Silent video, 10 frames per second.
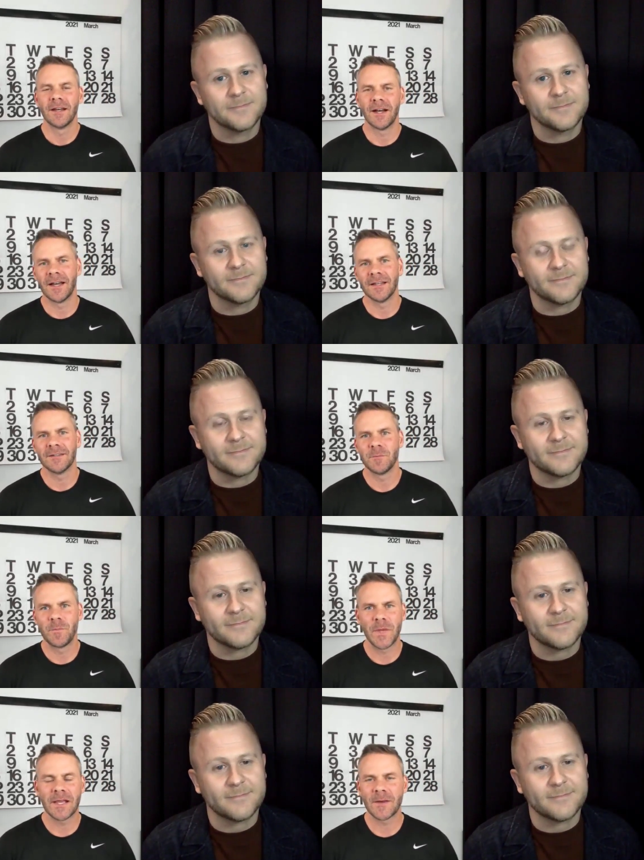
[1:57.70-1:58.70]
Speaker 1: uh,
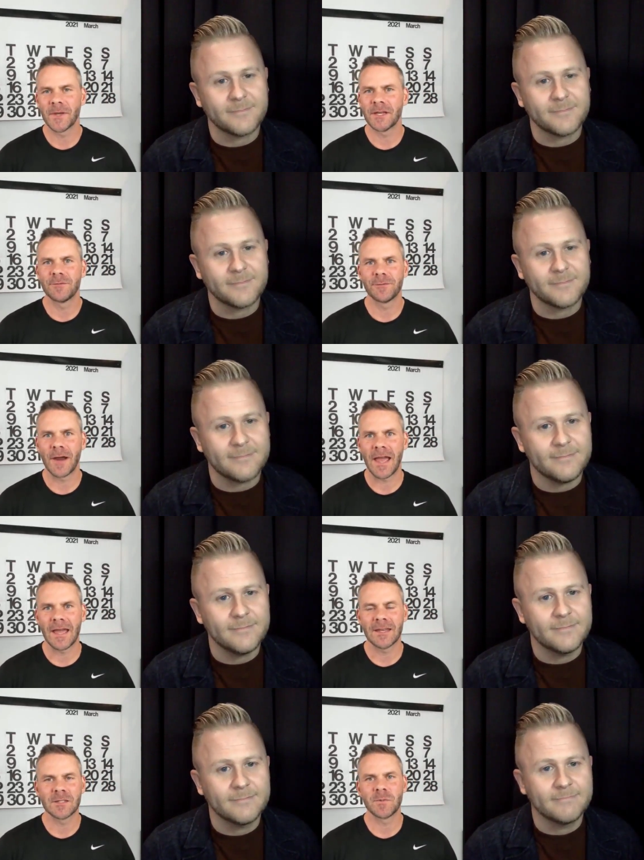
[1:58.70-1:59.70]
become a good
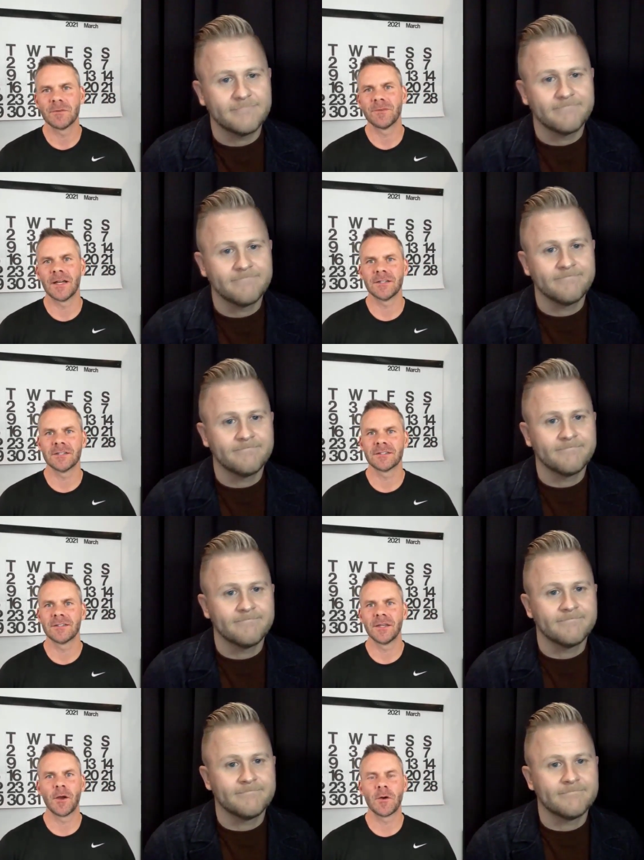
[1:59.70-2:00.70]
friend. It's been fun
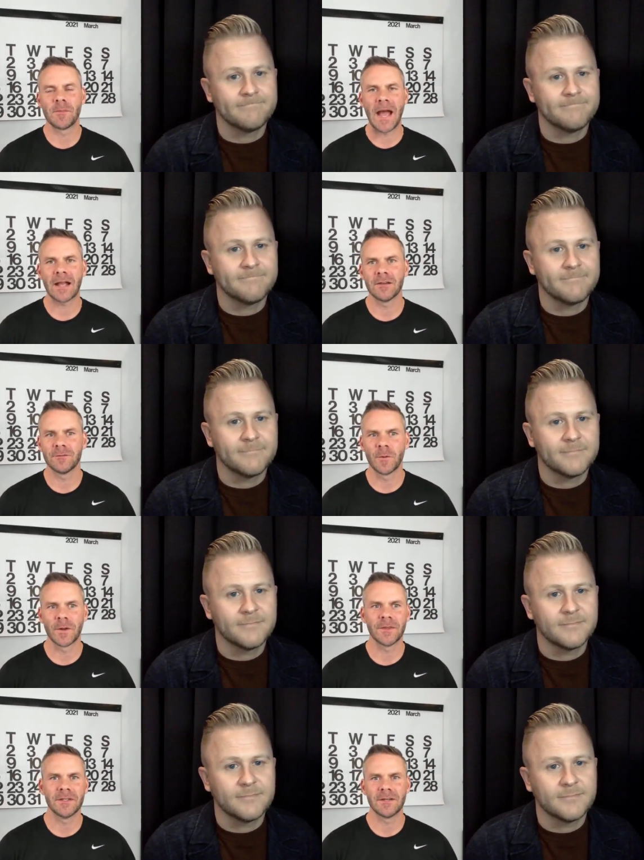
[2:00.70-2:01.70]
just going back and
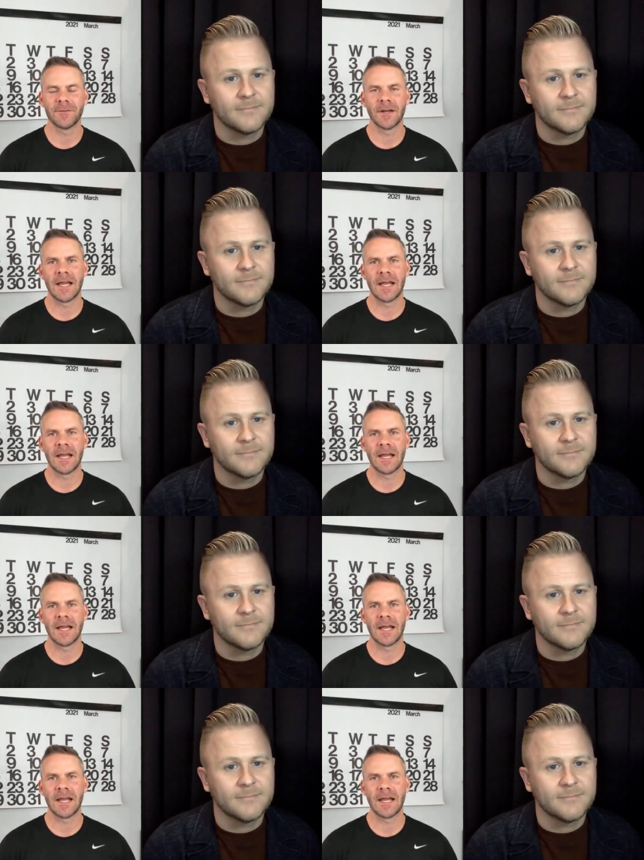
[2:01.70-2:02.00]
forth on different